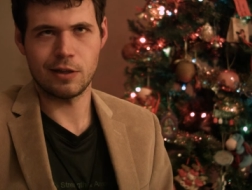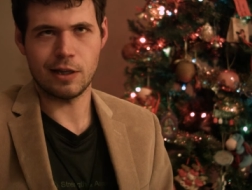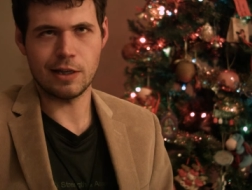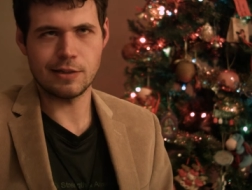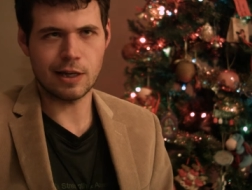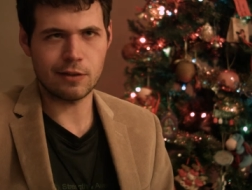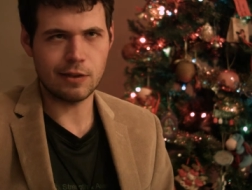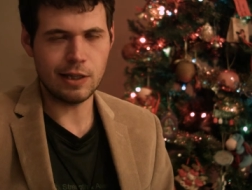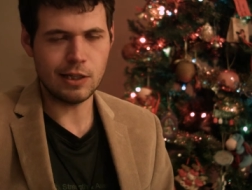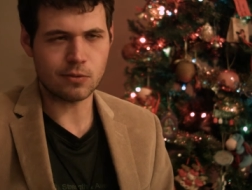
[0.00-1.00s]
is that
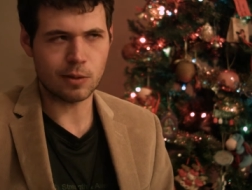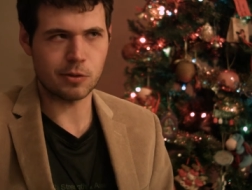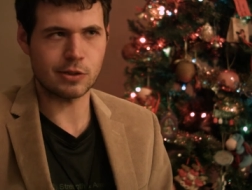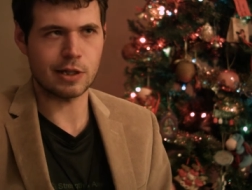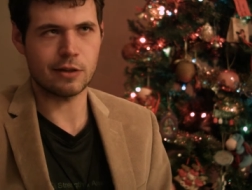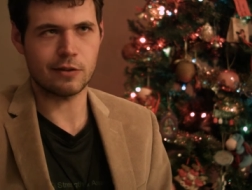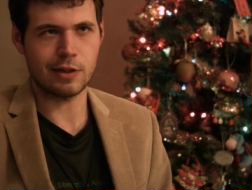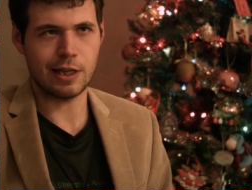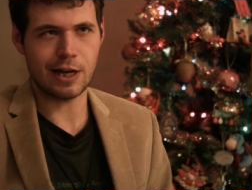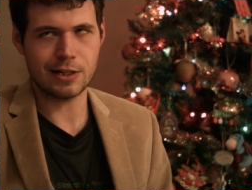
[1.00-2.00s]
these represent
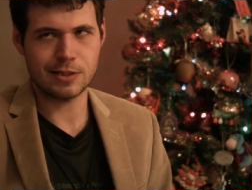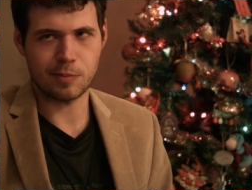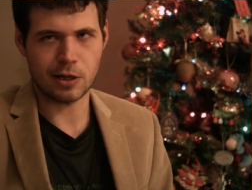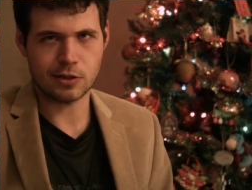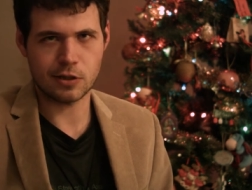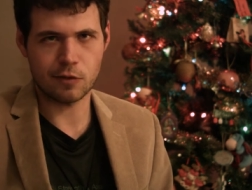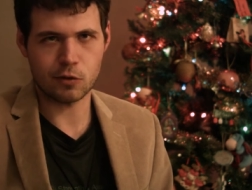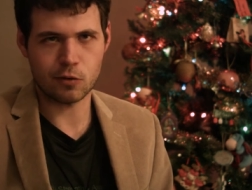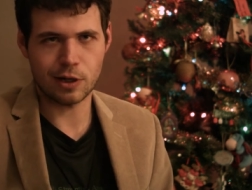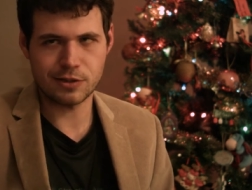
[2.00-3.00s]
the aspects of
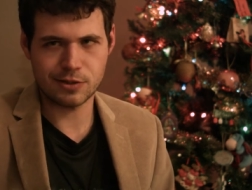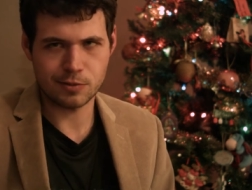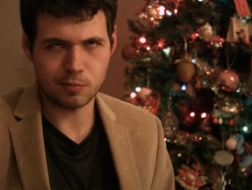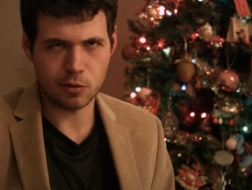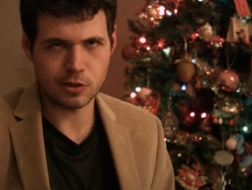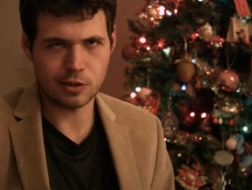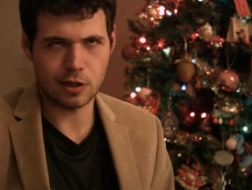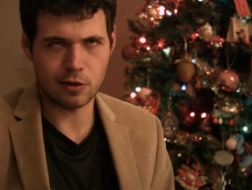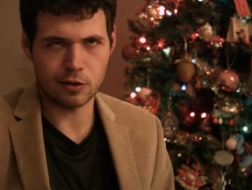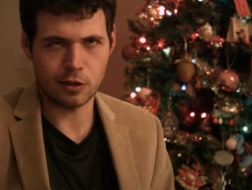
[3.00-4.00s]
Christ's
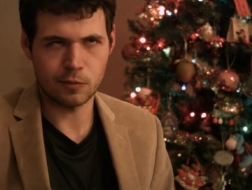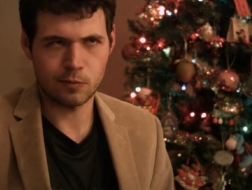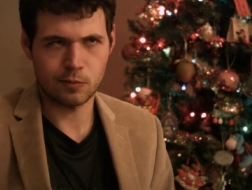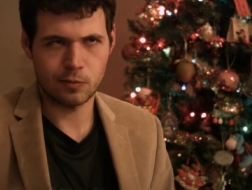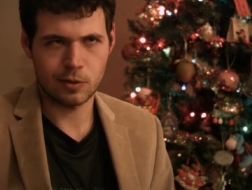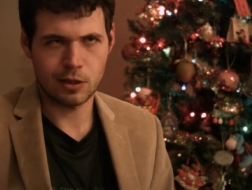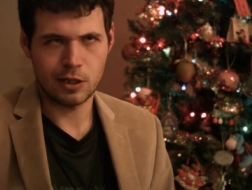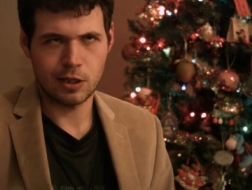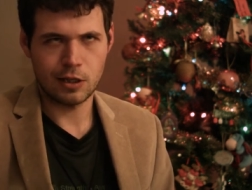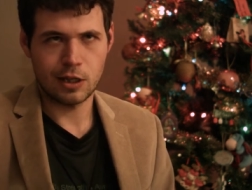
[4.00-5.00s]
personality.
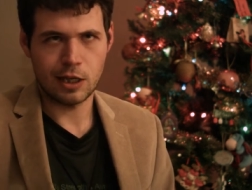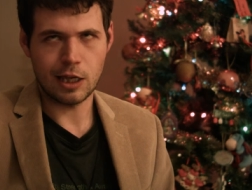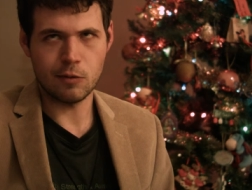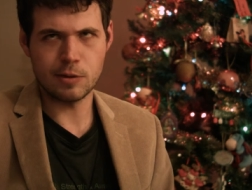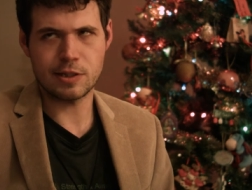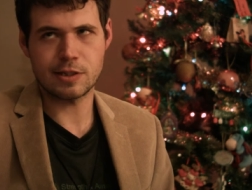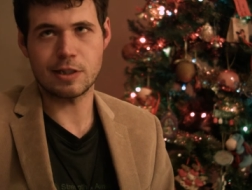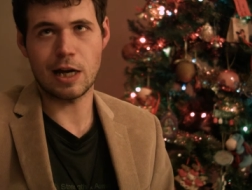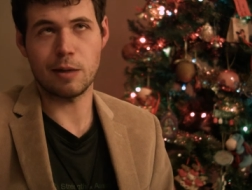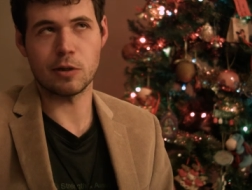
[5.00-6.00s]
It was
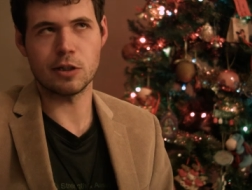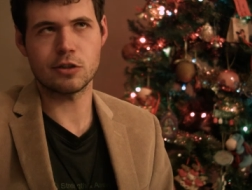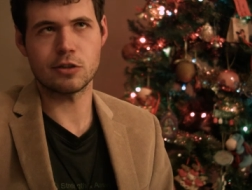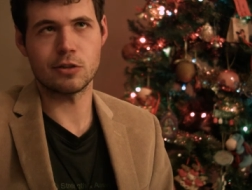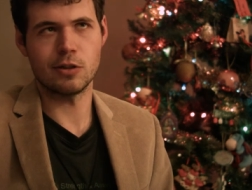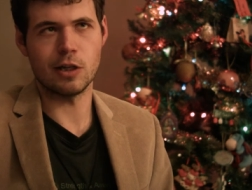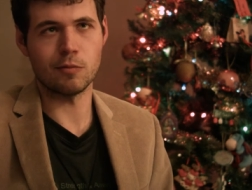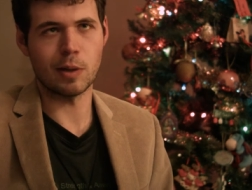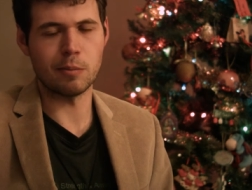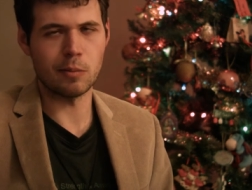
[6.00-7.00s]
established, if
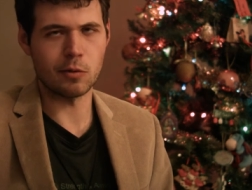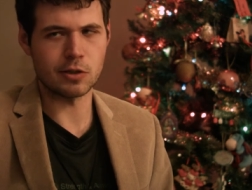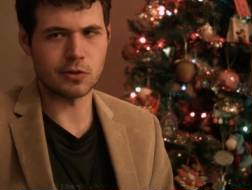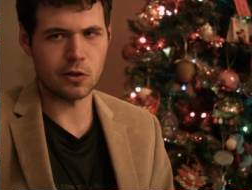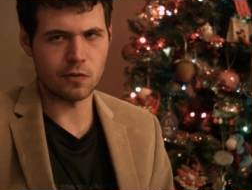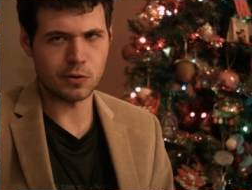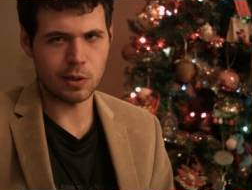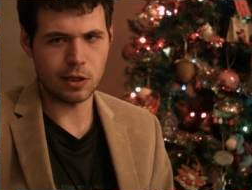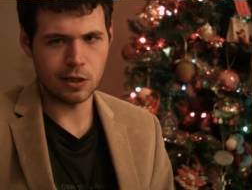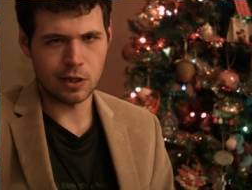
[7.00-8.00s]
my memory serves
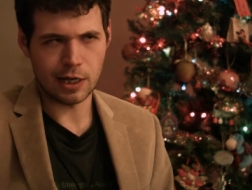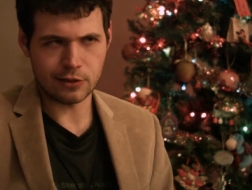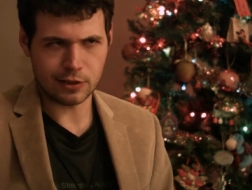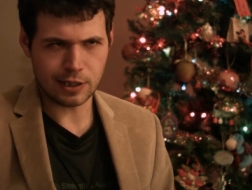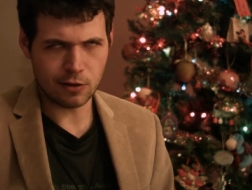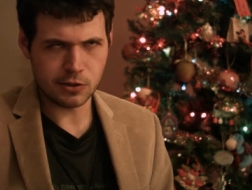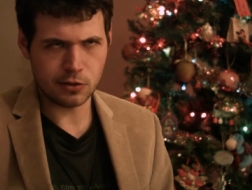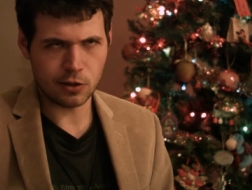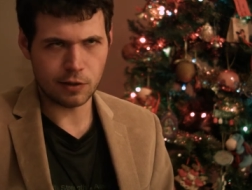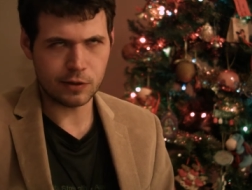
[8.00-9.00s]
me, at the
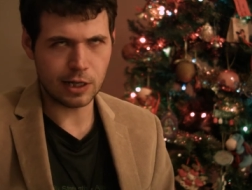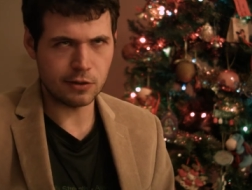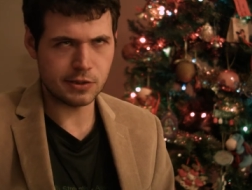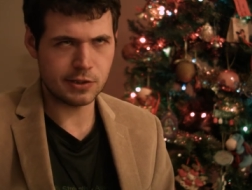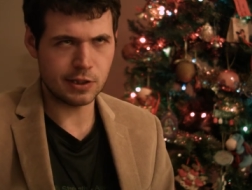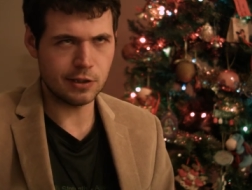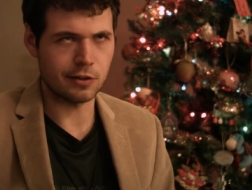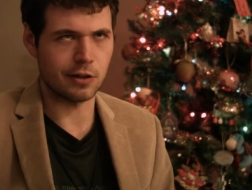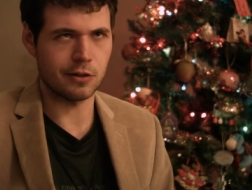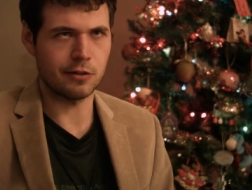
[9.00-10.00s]
Council of
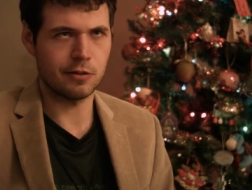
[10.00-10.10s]
Chalcedon,